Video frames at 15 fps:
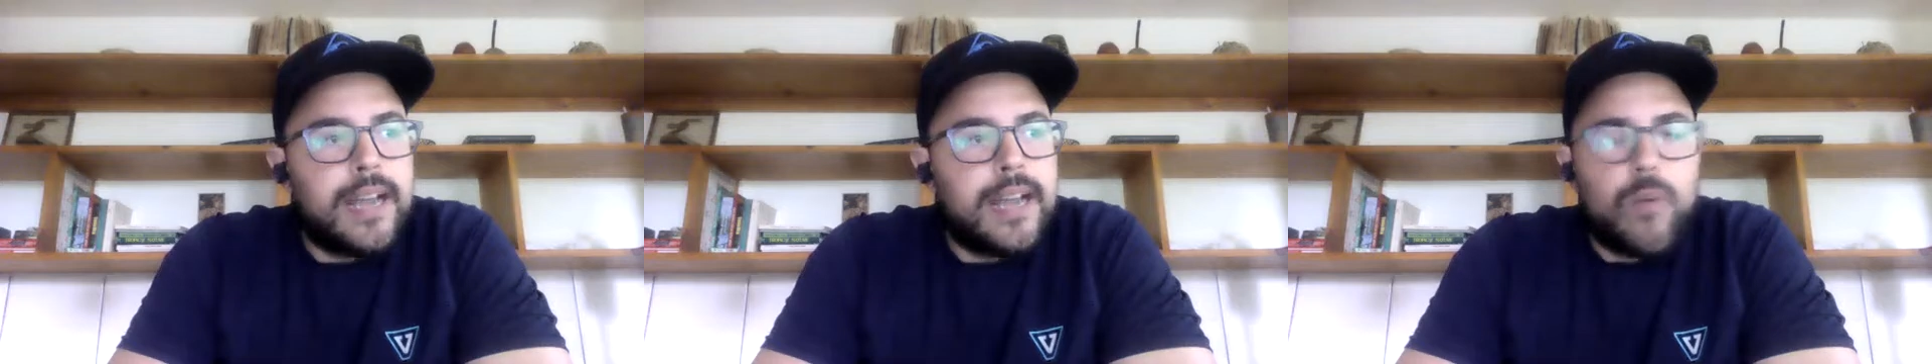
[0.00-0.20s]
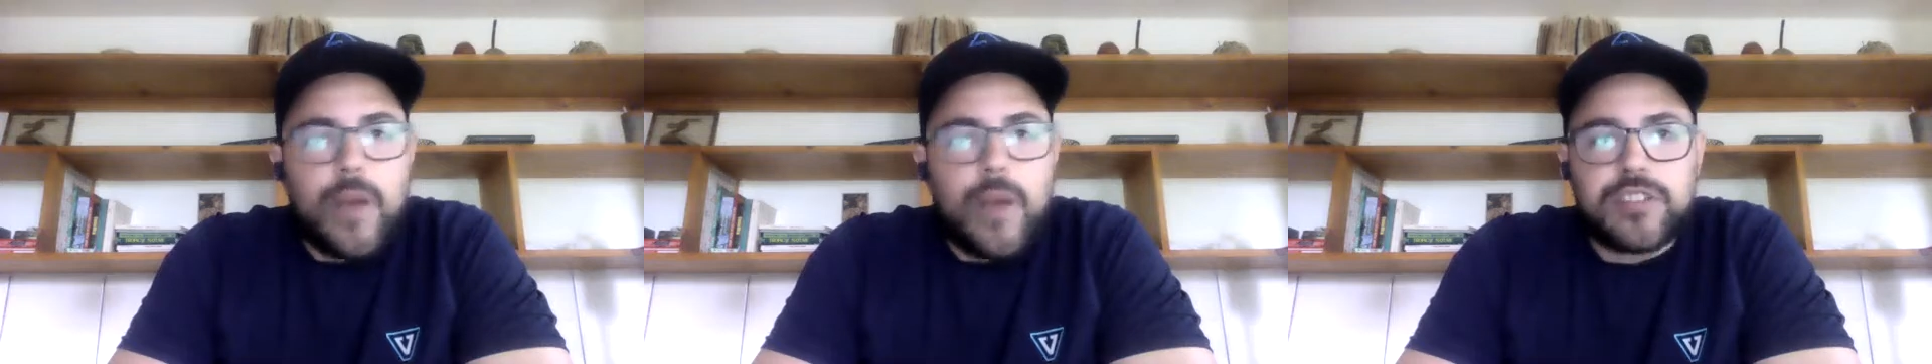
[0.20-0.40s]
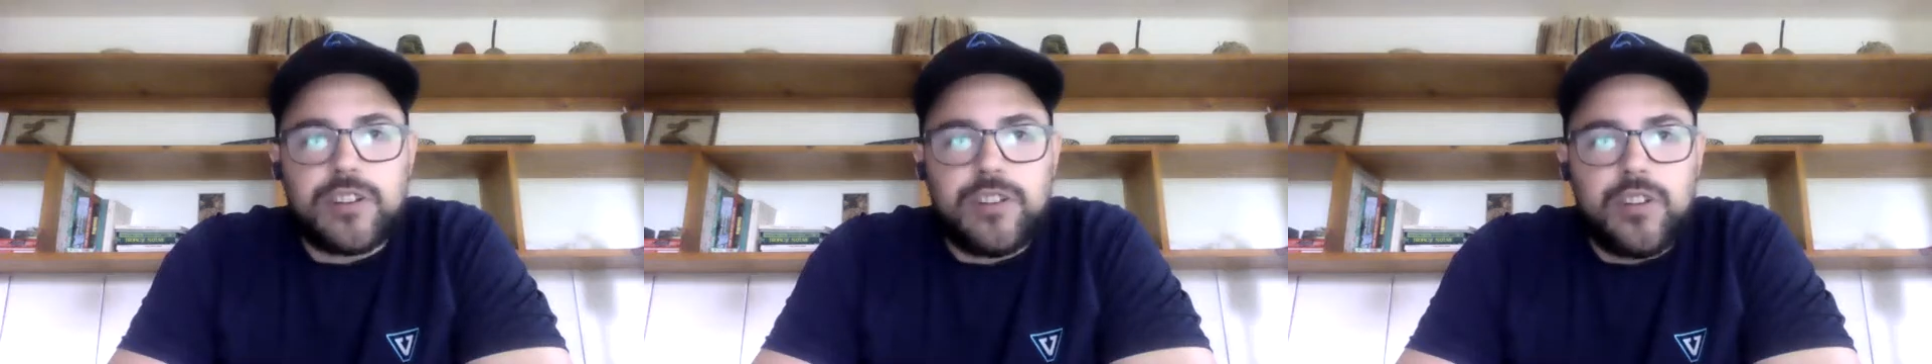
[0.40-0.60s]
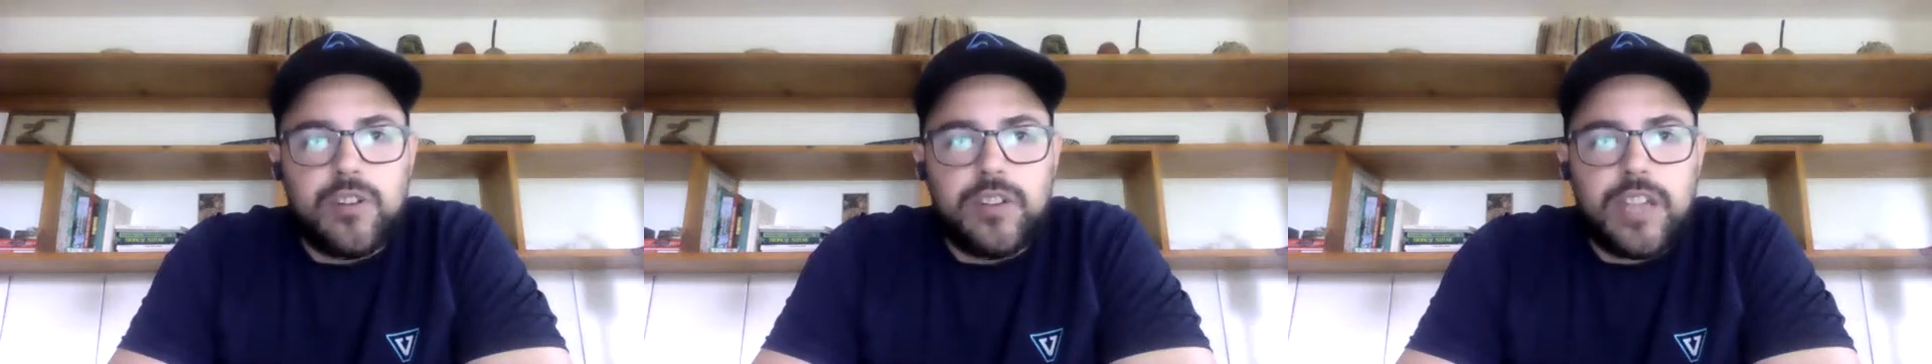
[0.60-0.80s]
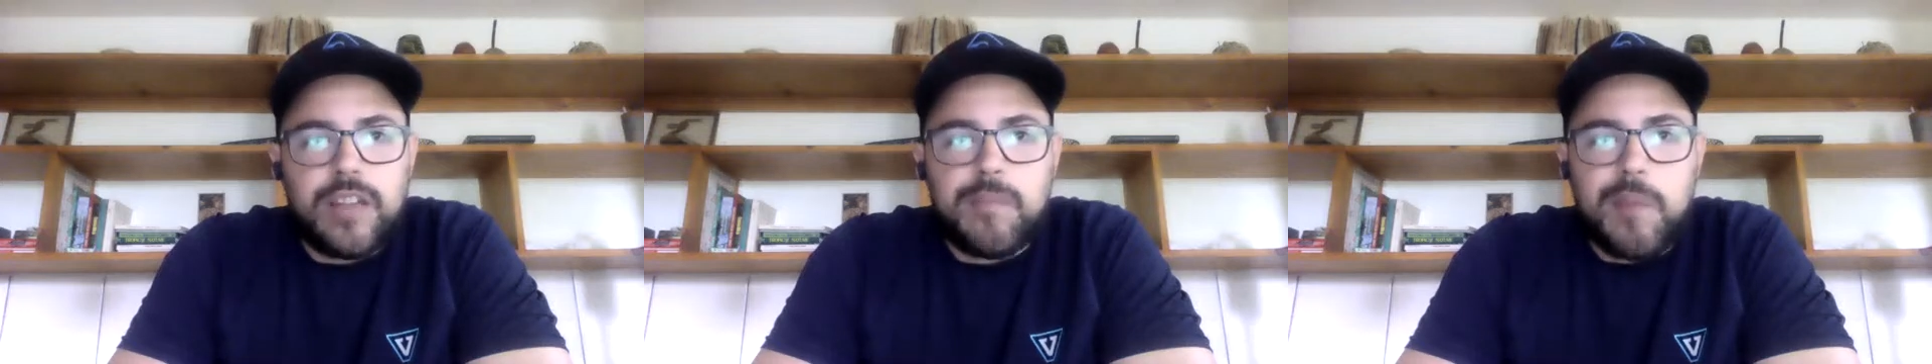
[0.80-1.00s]
Western
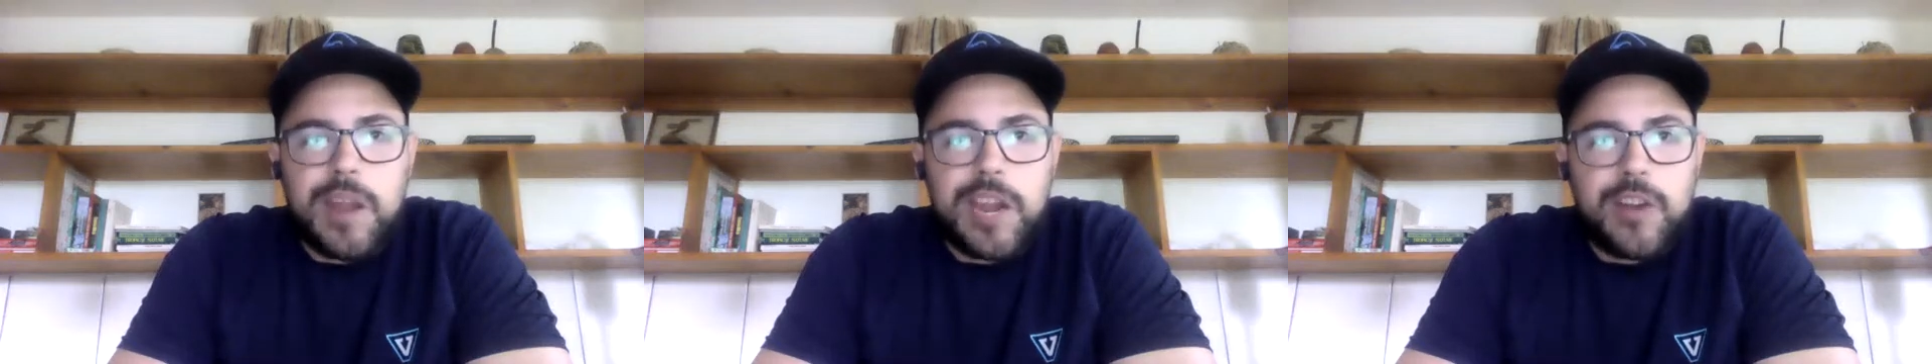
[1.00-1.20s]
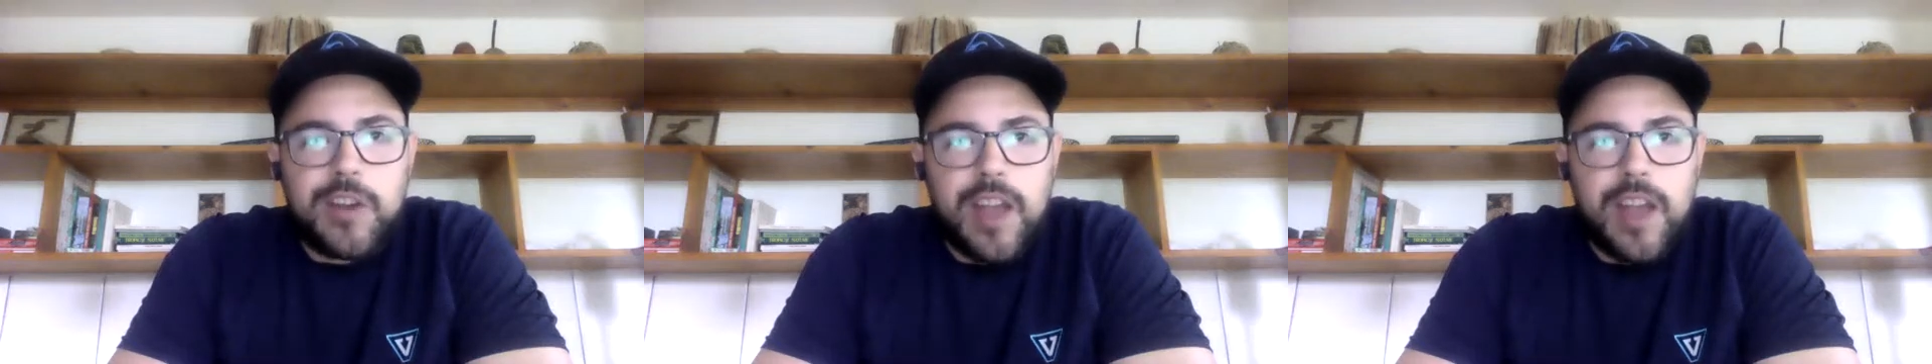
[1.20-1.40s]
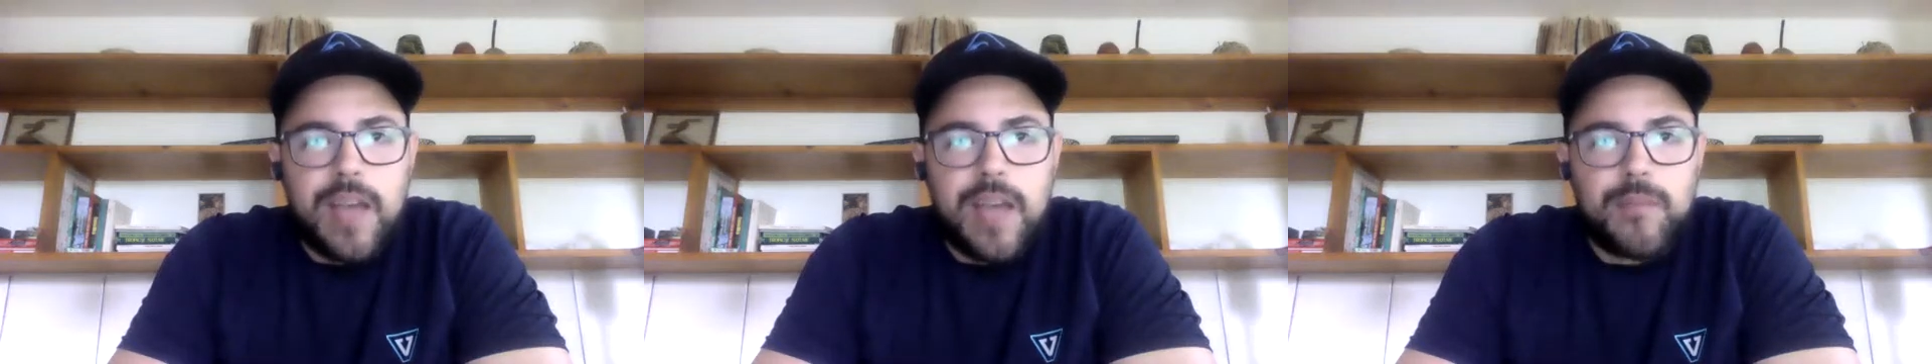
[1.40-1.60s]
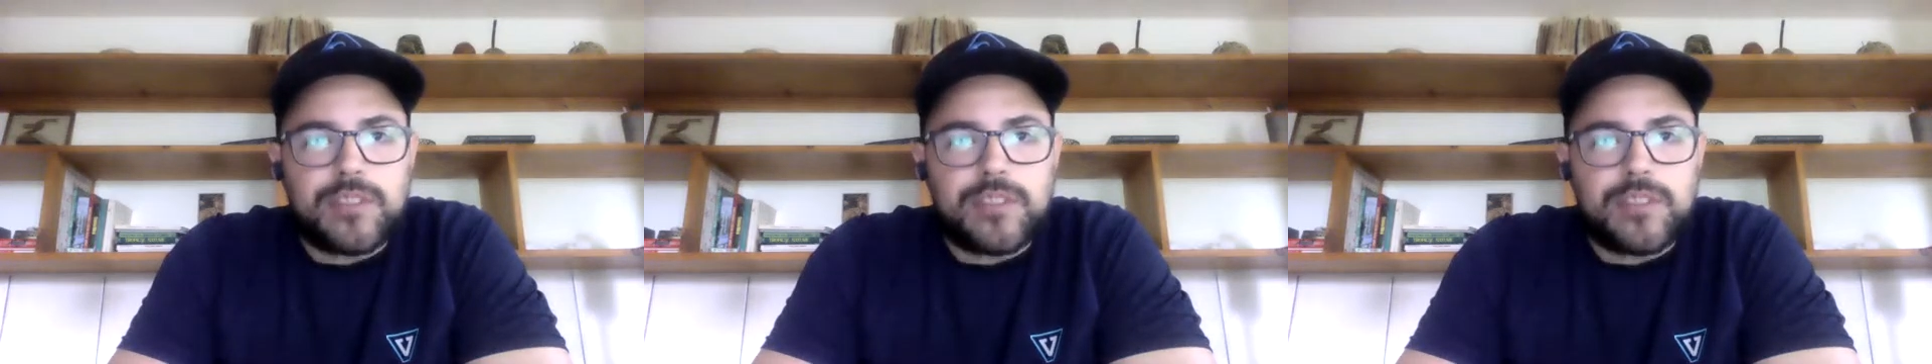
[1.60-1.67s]
Union, MoneyGram